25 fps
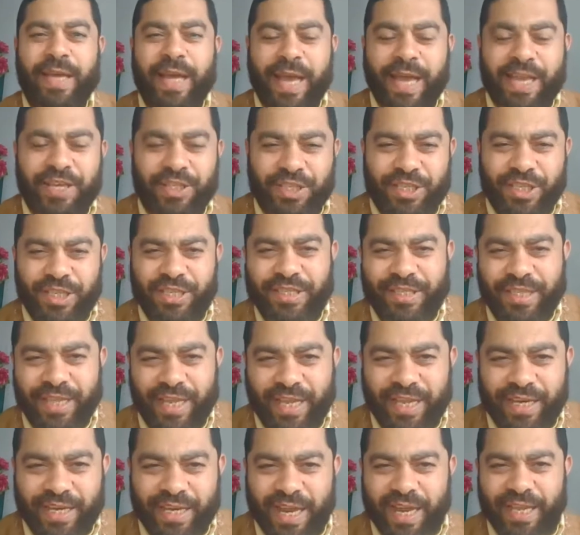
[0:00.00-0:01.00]
And she
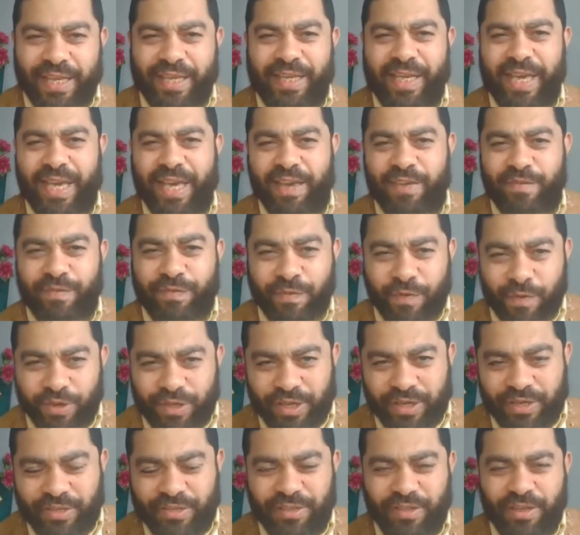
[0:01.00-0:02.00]
said, I came 4
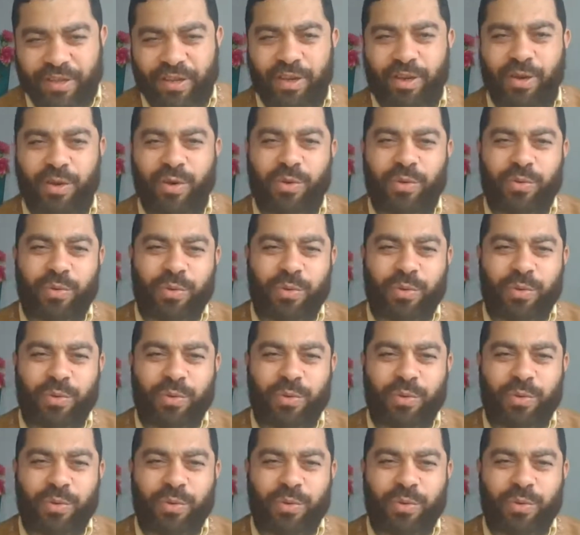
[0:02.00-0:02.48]
years ago